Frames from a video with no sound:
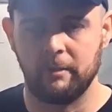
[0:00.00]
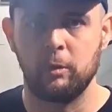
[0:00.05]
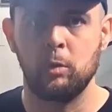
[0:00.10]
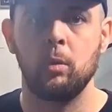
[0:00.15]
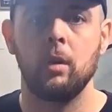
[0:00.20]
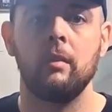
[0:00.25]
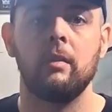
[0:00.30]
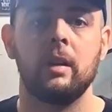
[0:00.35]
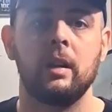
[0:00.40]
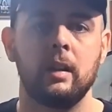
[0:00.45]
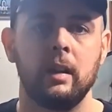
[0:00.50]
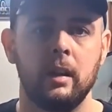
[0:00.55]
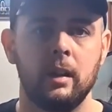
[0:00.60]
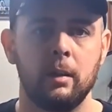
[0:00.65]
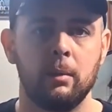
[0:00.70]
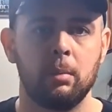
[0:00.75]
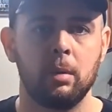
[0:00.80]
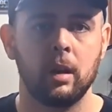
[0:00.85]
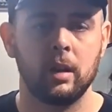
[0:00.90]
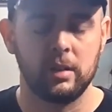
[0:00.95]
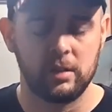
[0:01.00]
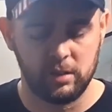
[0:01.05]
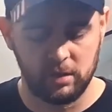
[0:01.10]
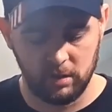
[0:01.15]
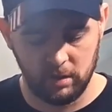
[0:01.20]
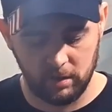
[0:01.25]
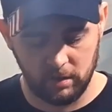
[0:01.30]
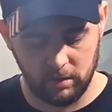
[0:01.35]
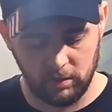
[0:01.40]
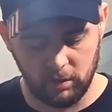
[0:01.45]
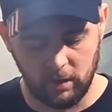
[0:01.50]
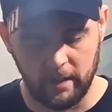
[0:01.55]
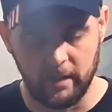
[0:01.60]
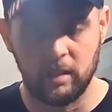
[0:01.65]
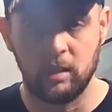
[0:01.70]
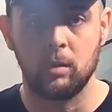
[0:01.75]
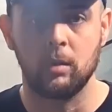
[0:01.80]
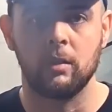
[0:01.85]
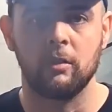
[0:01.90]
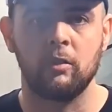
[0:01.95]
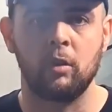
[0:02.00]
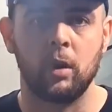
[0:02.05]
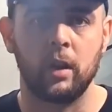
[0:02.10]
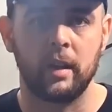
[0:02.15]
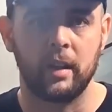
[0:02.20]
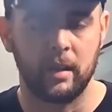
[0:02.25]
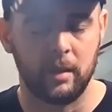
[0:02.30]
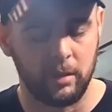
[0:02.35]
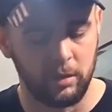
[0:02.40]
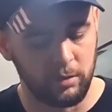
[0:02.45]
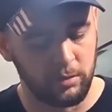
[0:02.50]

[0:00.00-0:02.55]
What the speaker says: If you even need a brush, try to avoid it.